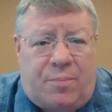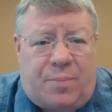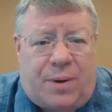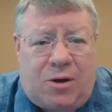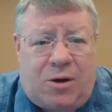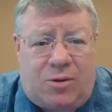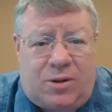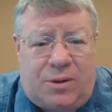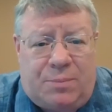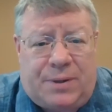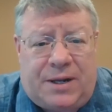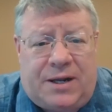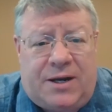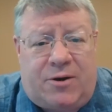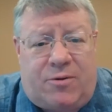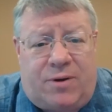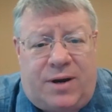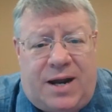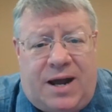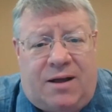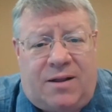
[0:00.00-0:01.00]
Powell and Peter
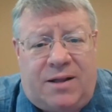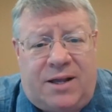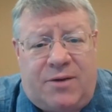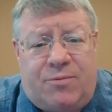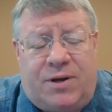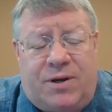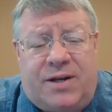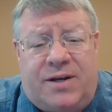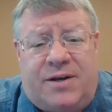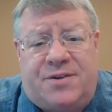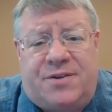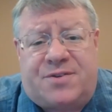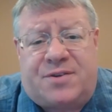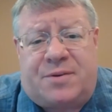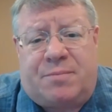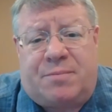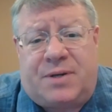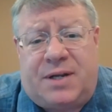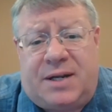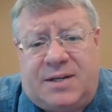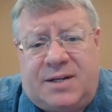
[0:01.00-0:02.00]
Reali went into
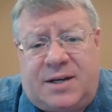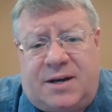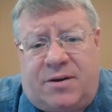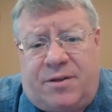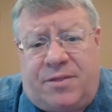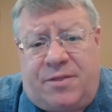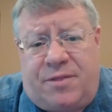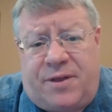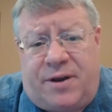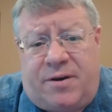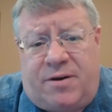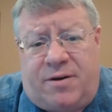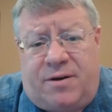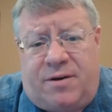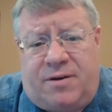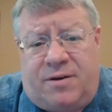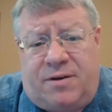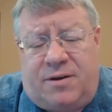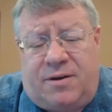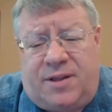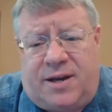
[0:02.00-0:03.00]
some detail in
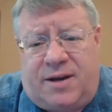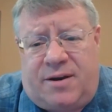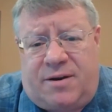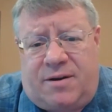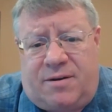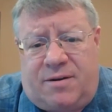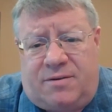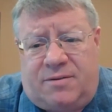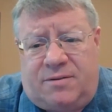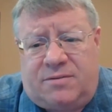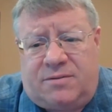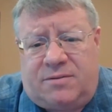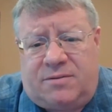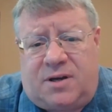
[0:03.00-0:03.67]
their